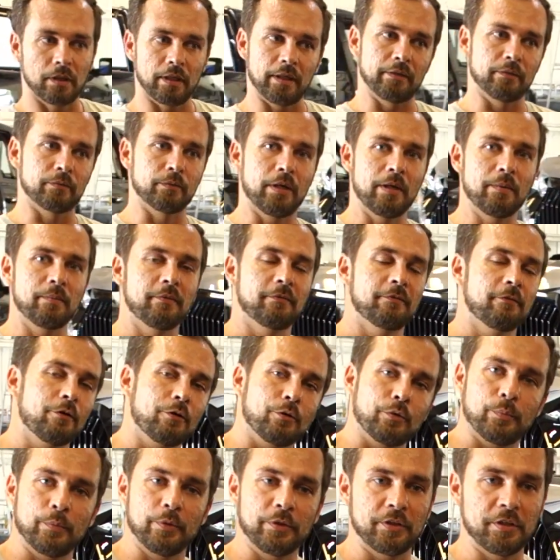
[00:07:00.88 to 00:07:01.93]
Alright, right before
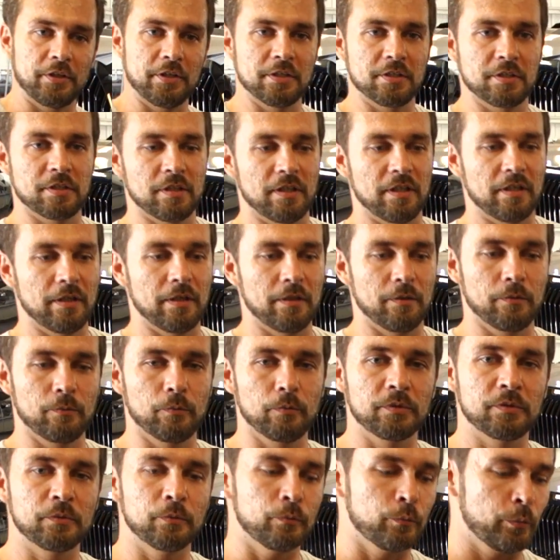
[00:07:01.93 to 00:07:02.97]
we put these
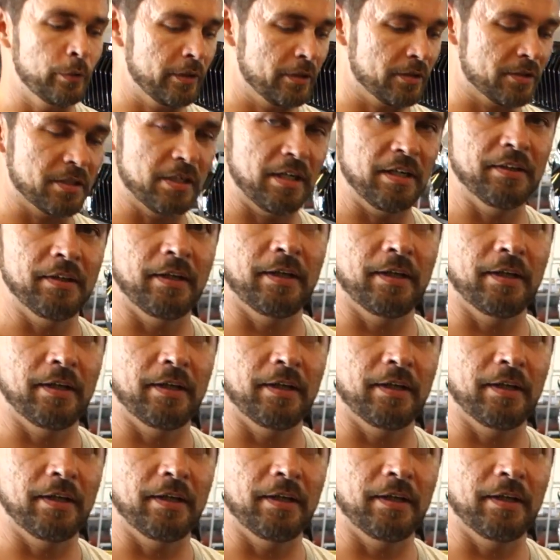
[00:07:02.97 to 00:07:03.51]
wheels on